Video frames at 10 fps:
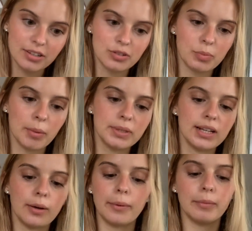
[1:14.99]
I just popped a
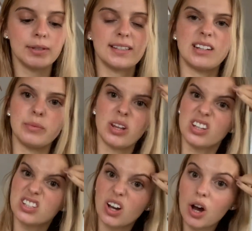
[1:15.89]
little bit more cinnamon on the
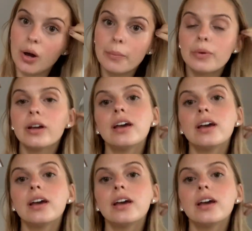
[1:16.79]
top